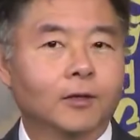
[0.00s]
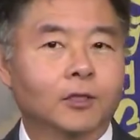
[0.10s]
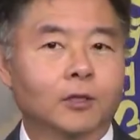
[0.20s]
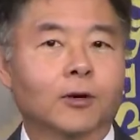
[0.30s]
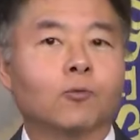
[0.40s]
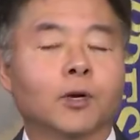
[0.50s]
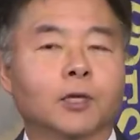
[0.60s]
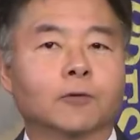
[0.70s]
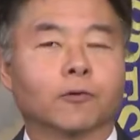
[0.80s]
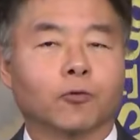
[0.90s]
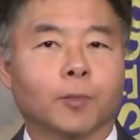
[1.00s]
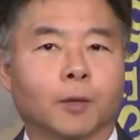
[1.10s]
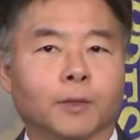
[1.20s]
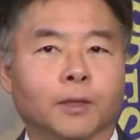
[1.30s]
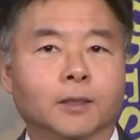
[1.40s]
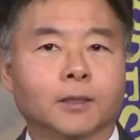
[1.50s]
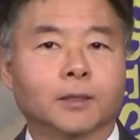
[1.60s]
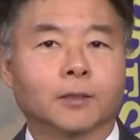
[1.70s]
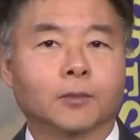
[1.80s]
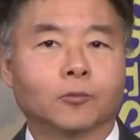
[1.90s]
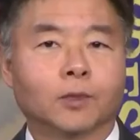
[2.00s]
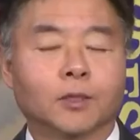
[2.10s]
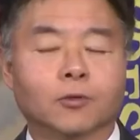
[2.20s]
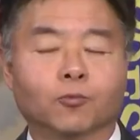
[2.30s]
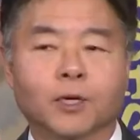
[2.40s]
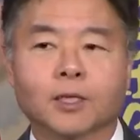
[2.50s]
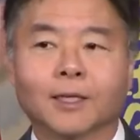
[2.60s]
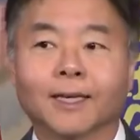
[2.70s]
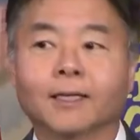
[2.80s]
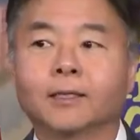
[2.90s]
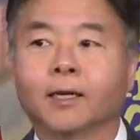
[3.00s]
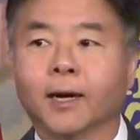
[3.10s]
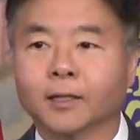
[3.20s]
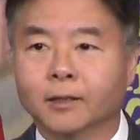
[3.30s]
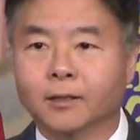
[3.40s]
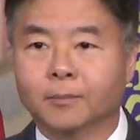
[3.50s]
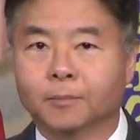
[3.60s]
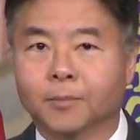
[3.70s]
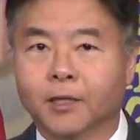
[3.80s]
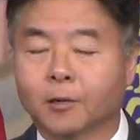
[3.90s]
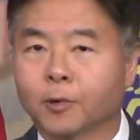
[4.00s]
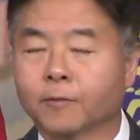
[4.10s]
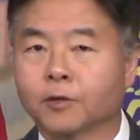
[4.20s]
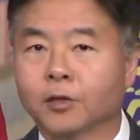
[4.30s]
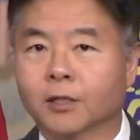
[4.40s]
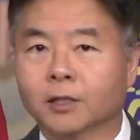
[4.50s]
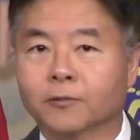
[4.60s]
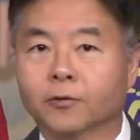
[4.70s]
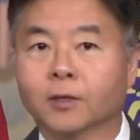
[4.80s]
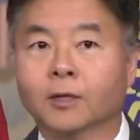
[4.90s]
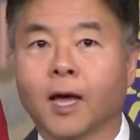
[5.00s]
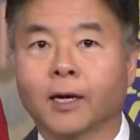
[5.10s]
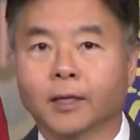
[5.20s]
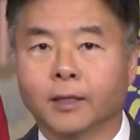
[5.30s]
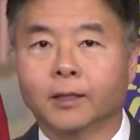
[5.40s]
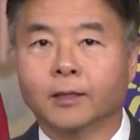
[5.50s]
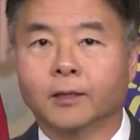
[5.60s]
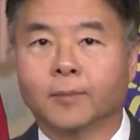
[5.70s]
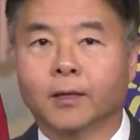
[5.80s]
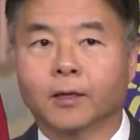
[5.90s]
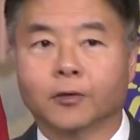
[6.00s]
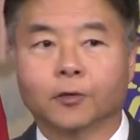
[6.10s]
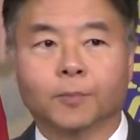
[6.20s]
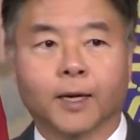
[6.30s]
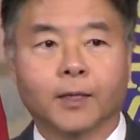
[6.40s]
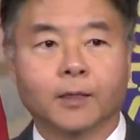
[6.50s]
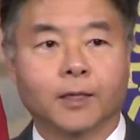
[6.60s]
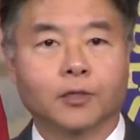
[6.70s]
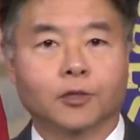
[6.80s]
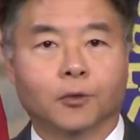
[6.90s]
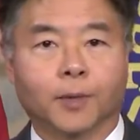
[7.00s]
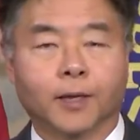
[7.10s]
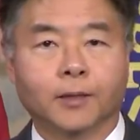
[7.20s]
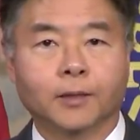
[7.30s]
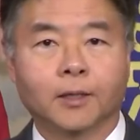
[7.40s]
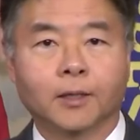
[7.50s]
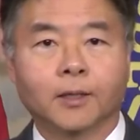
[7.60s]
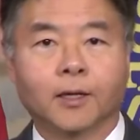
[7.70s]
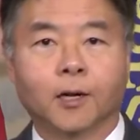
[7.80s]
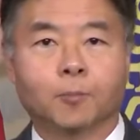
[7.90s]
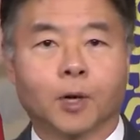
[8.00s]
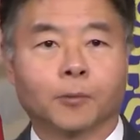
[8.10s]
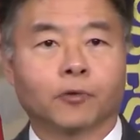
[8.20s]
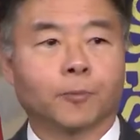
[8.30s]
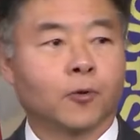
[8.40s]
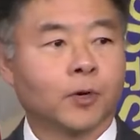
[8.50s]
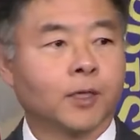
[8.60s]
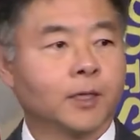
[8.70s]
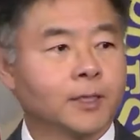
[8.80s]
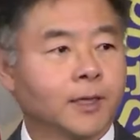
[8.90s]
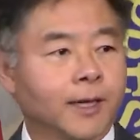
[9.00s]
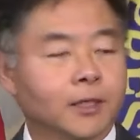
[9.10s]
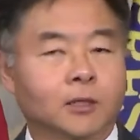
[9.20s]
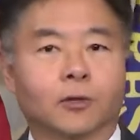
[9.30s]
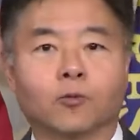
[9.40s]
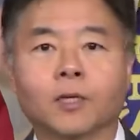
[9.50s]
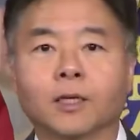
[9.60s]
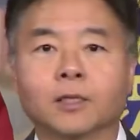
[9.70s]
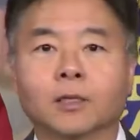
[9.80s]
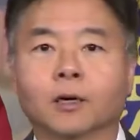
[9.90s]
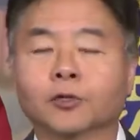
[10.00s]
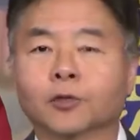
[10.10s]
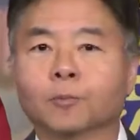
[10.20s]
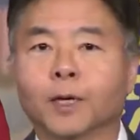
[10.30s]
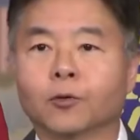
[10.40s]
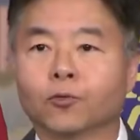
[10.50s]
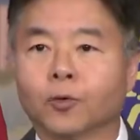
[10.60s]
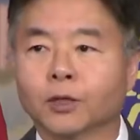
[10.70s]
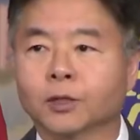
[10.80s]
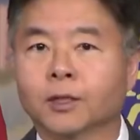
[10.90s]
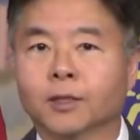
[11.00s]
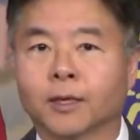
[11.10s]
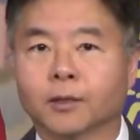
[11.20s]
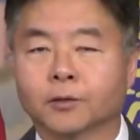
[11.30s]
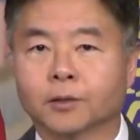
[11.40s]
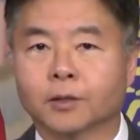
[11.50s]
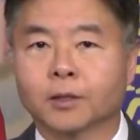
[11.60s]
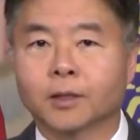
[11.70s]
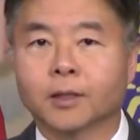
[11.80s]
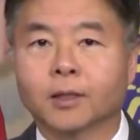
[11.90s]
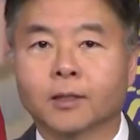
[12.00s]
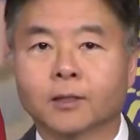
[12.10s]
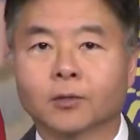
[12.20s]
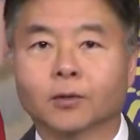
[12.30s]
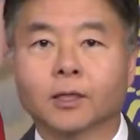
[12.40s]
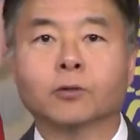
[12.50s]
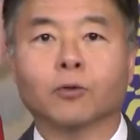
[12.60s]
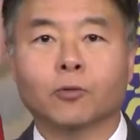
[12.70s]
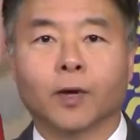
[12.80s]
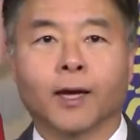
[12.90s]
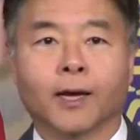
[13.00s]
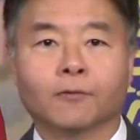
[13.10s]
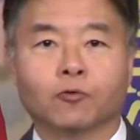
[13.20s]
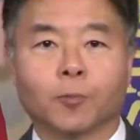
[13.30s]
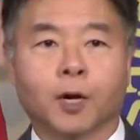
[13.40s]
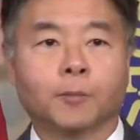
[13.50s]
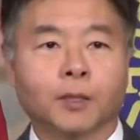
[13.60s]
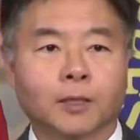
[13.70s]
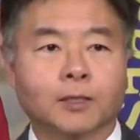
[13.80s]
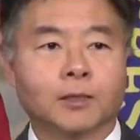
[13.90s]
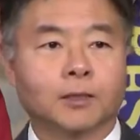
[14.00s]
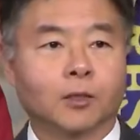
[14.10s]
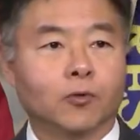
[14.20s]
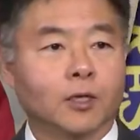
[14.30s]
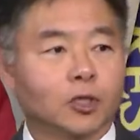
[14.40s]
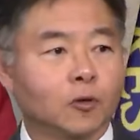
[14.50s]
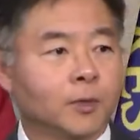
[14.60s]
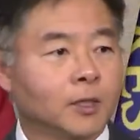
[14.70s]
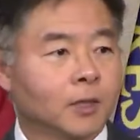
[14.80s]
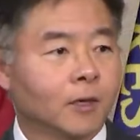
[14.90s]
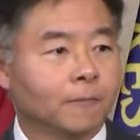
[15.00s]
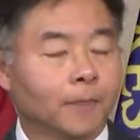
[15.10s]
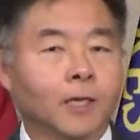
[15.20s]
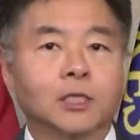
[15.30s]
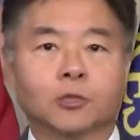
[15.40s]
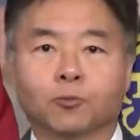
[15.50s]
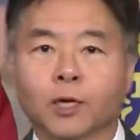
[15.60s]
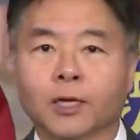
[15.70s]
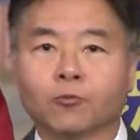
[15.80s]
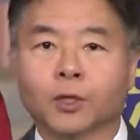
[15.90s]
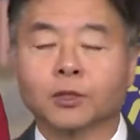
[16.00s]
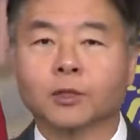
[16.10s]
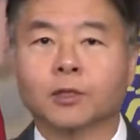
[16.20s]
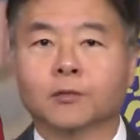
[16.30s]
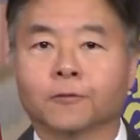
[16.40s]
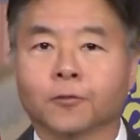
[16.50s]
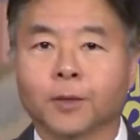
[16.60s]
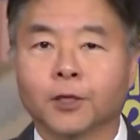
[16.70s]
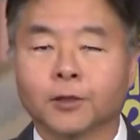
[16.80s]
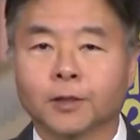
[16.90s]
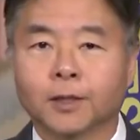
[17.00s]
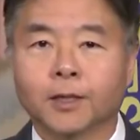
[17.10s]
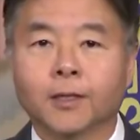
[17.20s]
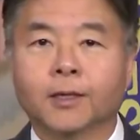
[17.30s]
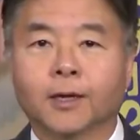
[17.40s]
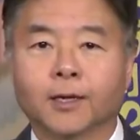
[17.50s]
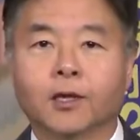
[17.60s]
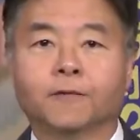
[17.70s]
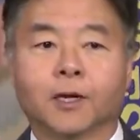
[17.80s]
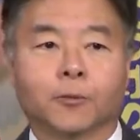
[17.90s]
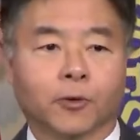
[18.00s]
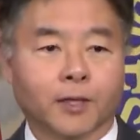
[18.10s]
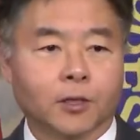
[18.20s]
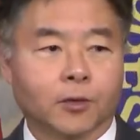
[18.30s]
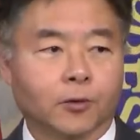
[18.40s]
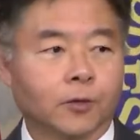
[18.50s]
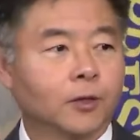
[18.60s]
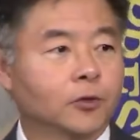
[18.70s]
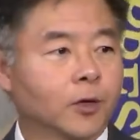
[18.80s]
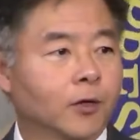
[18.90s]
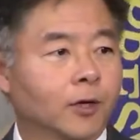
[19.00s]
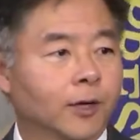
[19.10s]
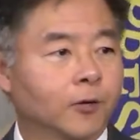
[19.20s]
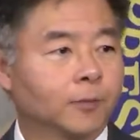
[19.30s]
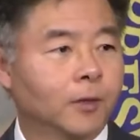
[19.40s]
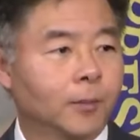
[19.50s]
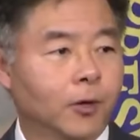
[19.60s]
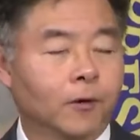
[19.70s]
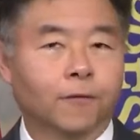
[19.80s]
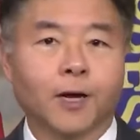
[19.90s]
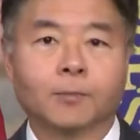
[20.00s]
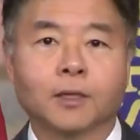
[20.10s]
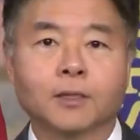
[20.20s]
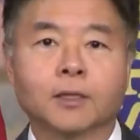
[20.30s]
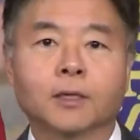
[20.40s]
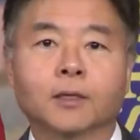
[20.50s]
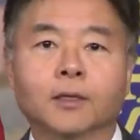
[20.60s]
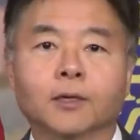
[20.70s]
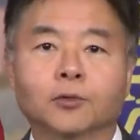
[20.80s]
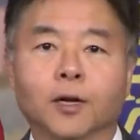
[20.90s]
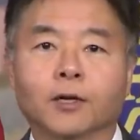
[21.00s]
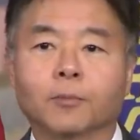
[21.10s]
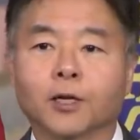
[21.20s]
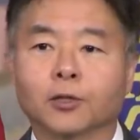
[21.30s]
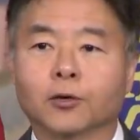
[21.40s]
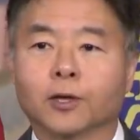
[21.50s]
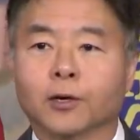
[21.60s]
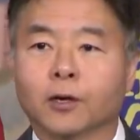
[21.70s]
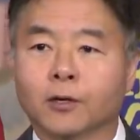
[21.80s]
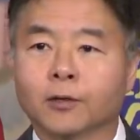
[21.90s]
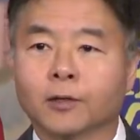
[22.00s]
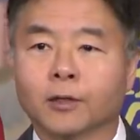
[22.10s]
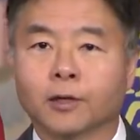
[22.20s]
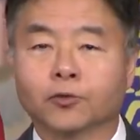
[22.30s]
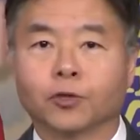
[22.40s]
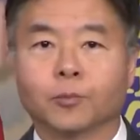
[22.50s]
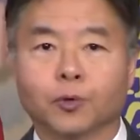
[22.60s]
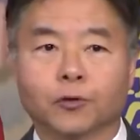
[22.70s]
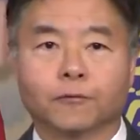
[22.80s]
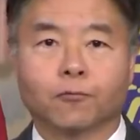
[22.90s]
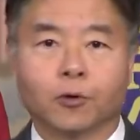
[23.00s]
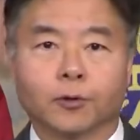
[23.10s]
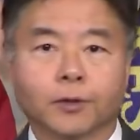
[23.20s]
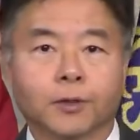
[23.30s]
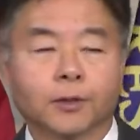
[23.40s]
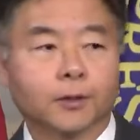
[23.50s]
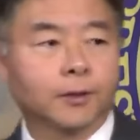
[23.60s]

The star witness for the Republicans was recently indicted by the Department of Justice for lying about Hunter Biden and Joe Biden. And public reporting is that that star witness also met with Russian intelligence. So literally, we have the Republicans doing stupid stuff, spreading Russian disinformation, and you have Democrats here trying to help American families and trying to make sure that our country moves forward.